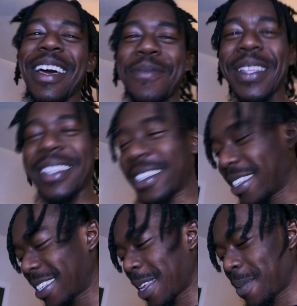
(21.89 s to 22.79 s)
I've been
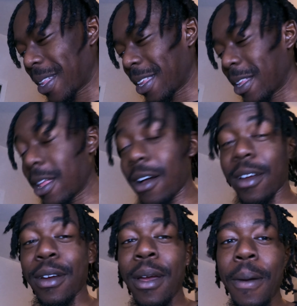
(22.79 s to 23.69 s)
sleeping a little
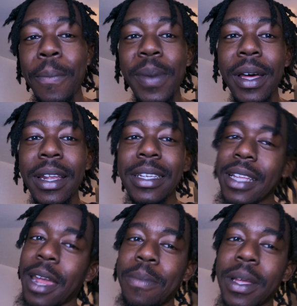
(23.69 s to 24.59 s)
longer, but it's
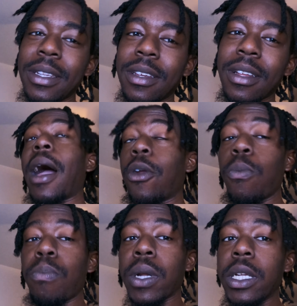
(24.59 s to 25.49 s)
not a big deal. I
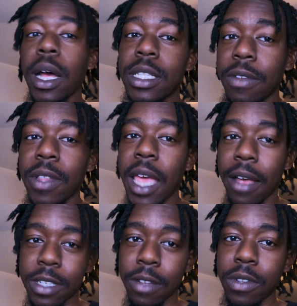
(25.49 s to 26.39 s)
don't productively
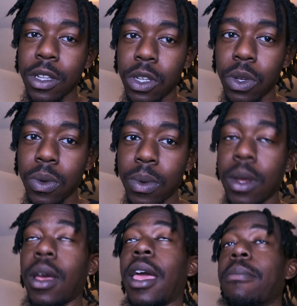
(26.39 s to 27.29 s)
have stuff to do
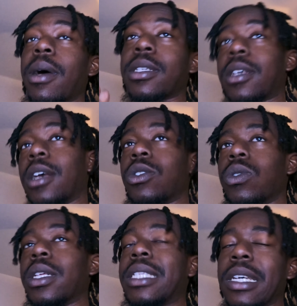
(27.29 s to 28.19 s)
in my
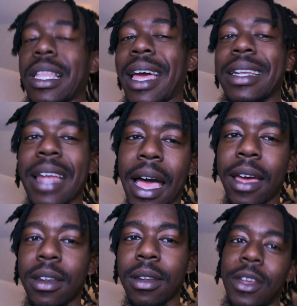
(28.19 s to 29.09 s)
schedule until like
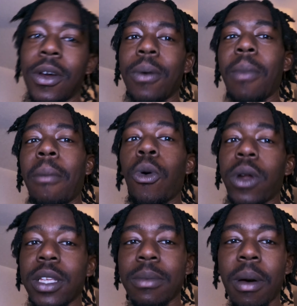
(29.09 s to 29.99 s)
9. You know, my
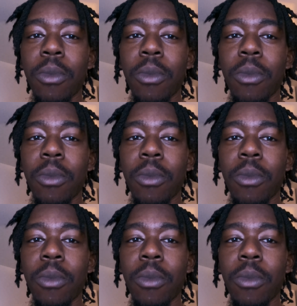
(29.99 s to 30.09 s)
mornings are my